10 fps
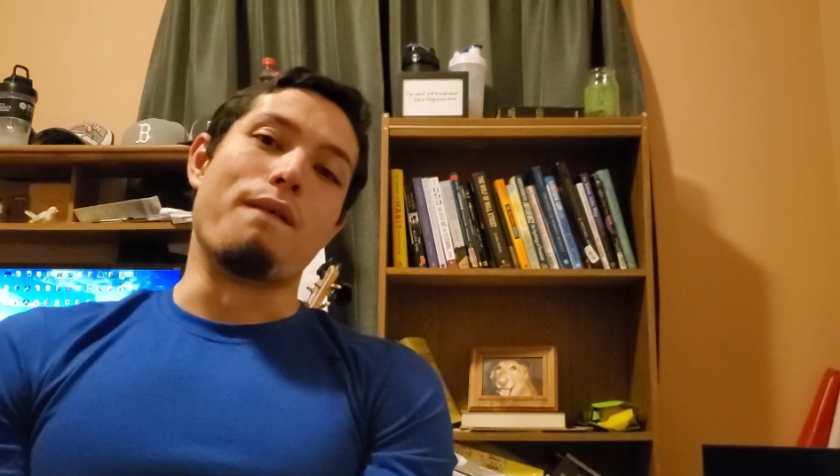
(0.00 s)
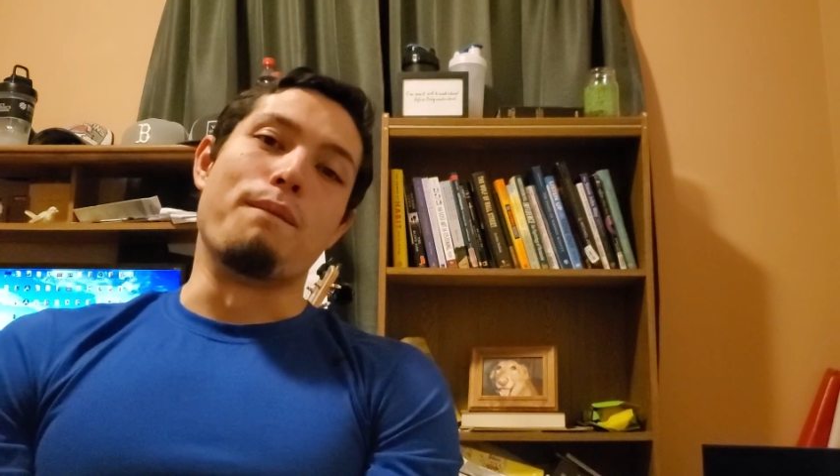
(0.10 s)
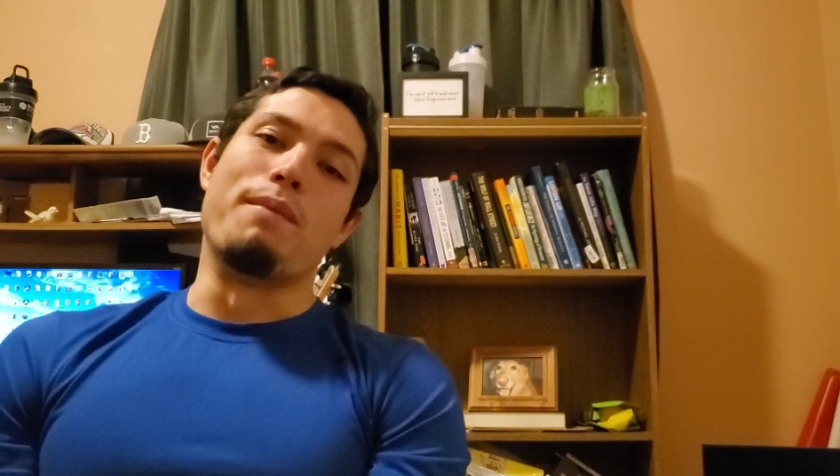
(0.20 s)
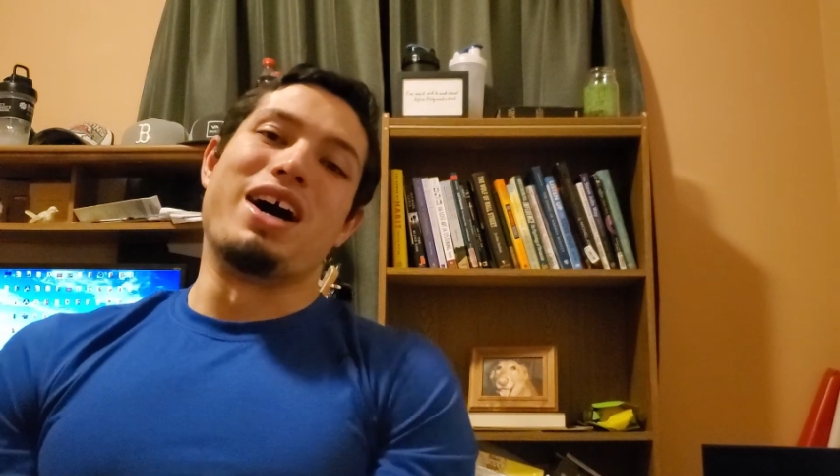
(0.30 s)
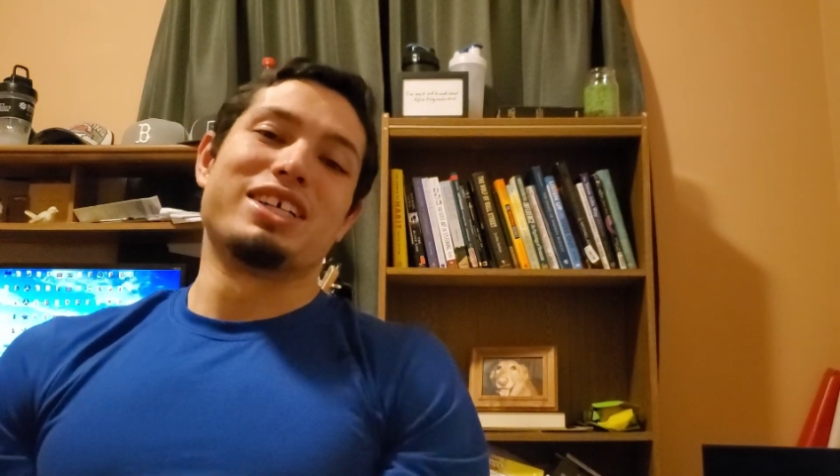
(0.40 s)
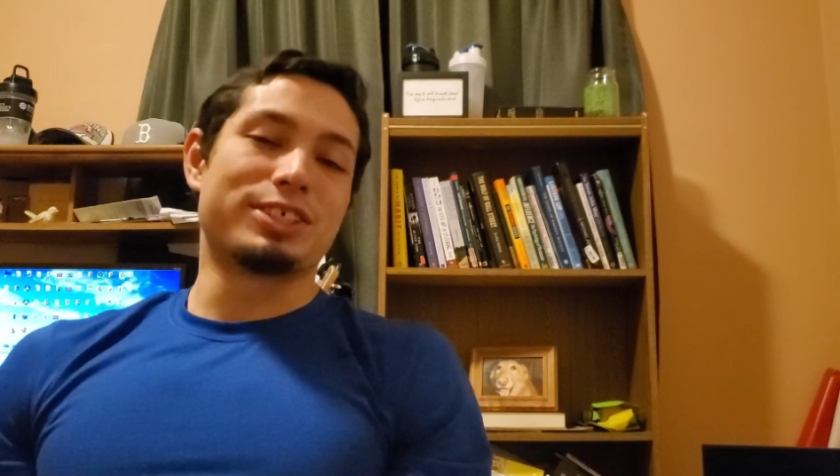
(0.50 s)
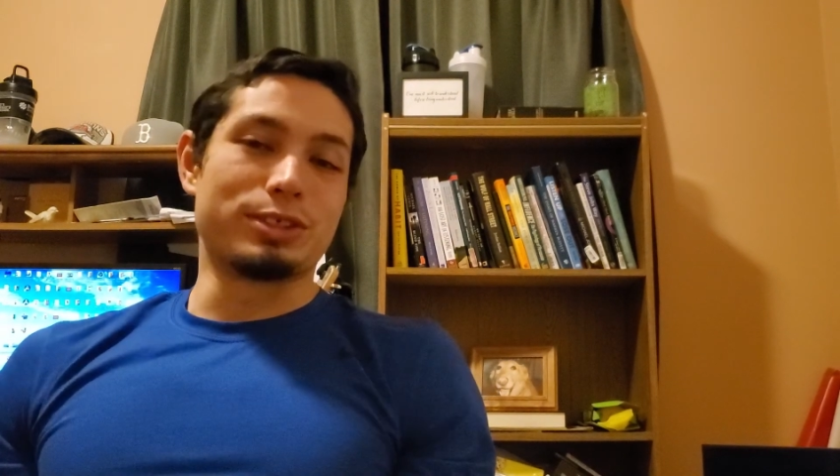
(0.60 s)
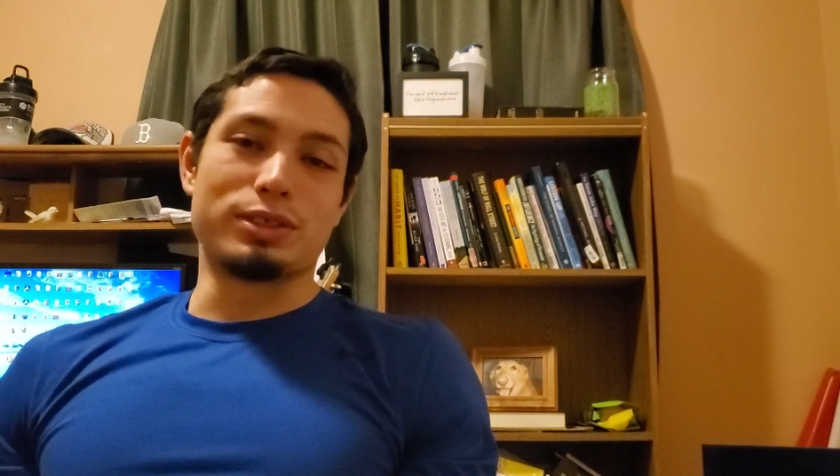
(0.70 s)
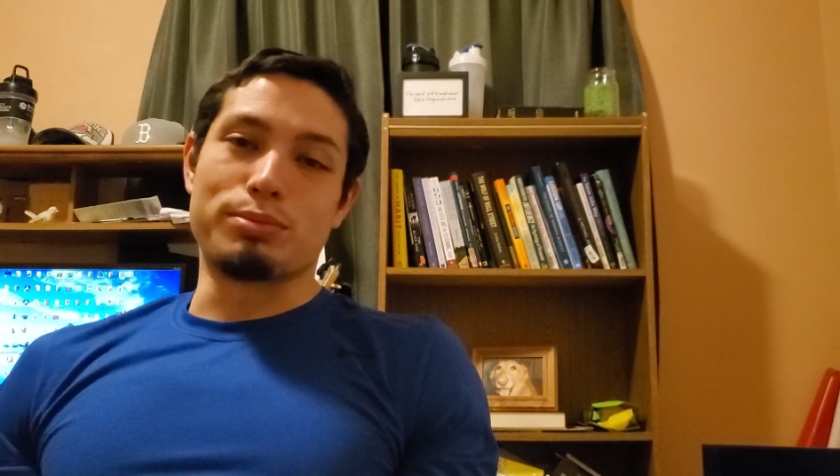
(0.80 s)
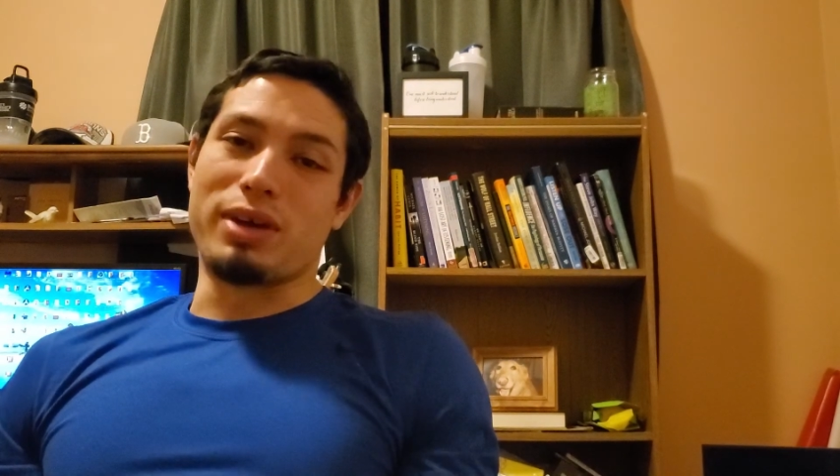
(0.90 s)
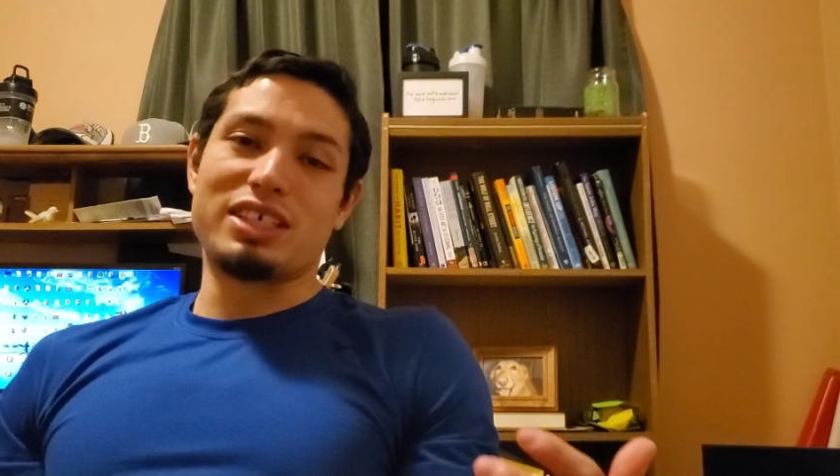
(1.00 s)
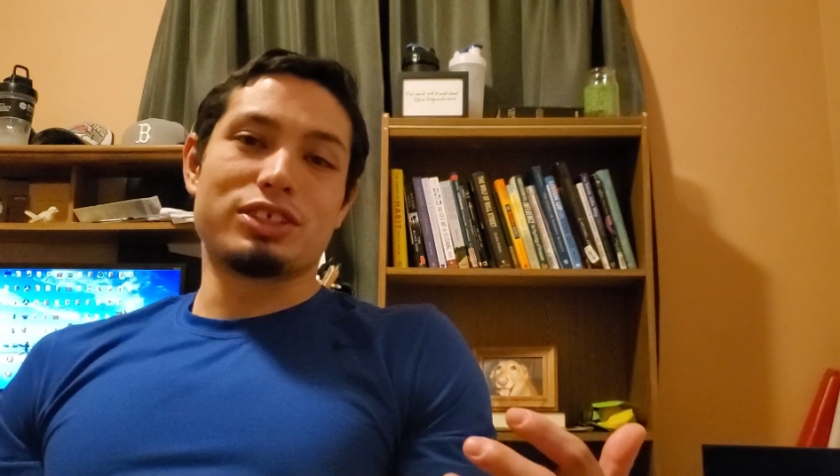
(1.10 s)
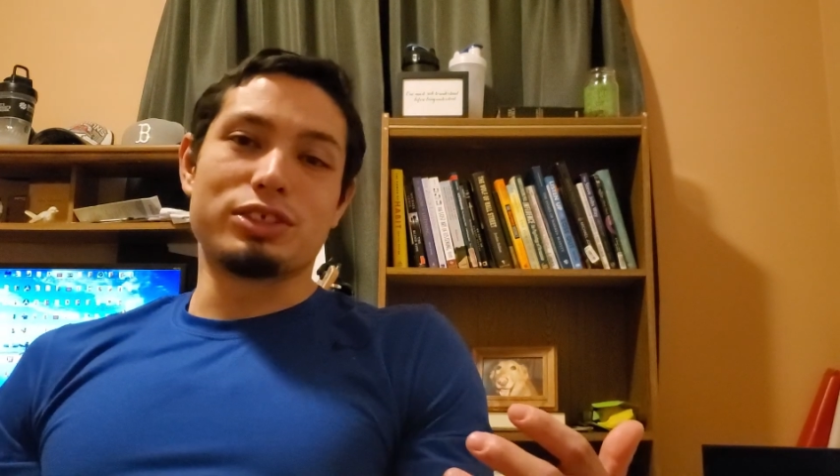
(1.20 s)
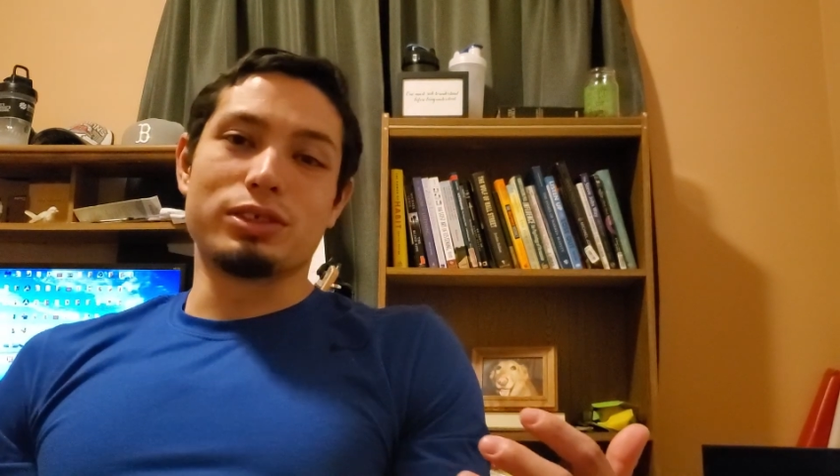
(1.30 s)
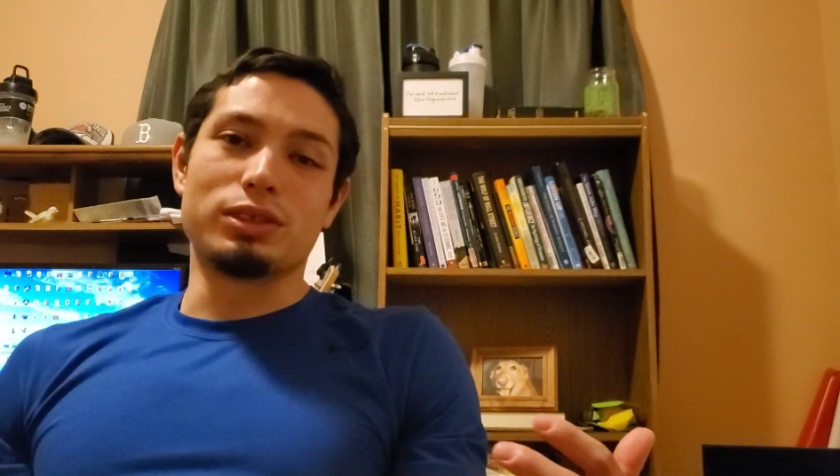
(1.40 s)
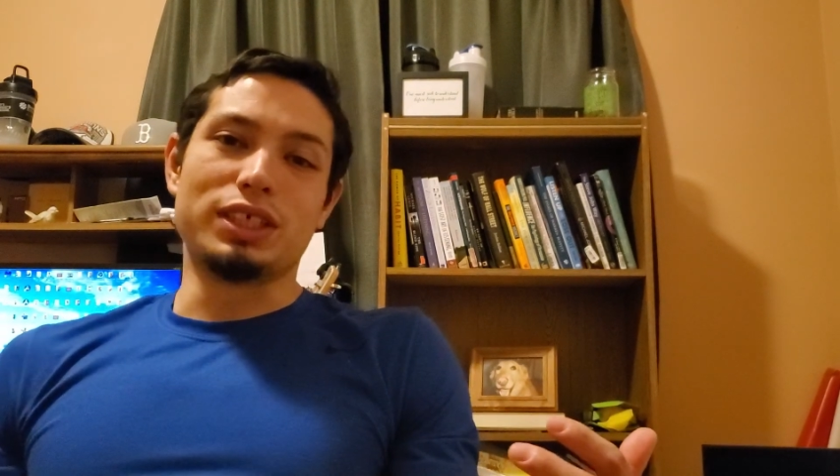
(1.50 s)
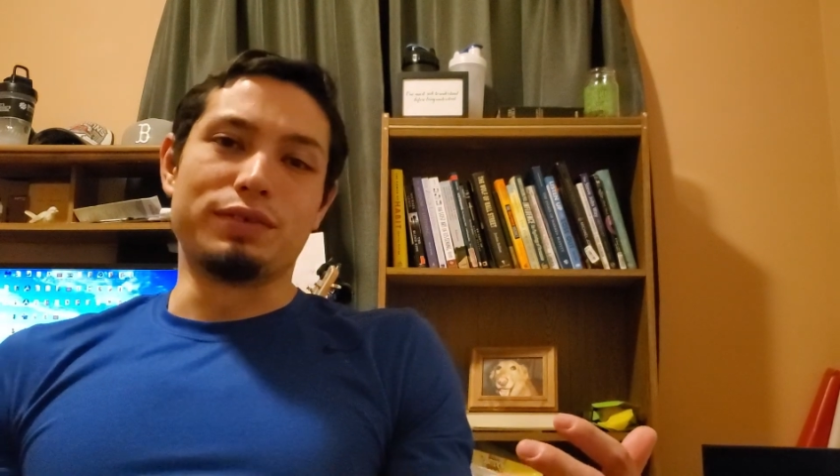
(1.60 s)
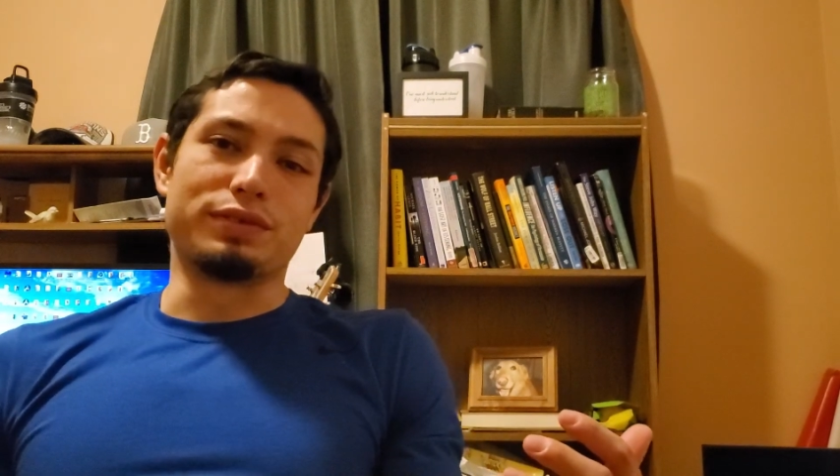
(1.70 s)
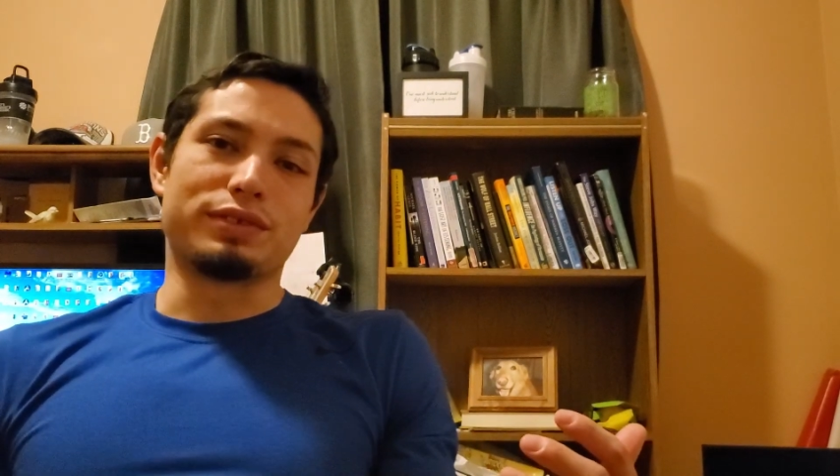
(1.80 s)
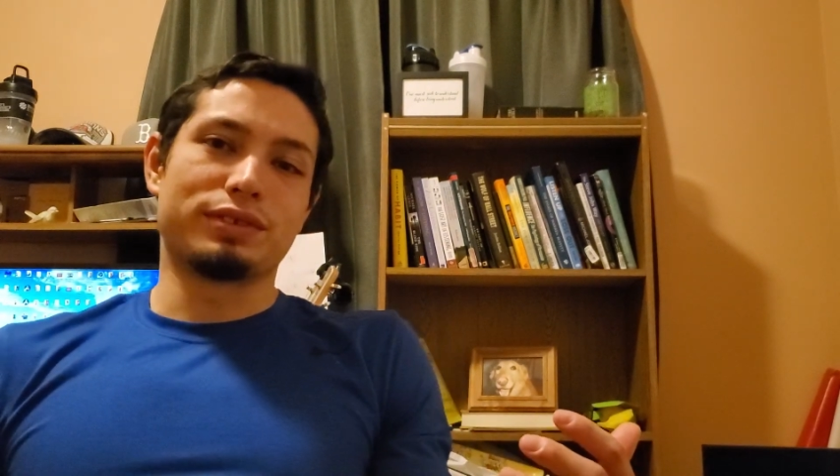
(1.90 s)
master your
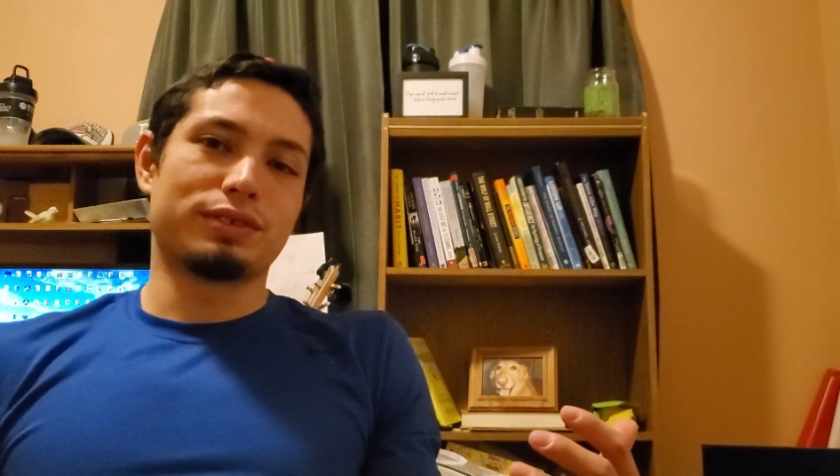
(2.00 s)
lift.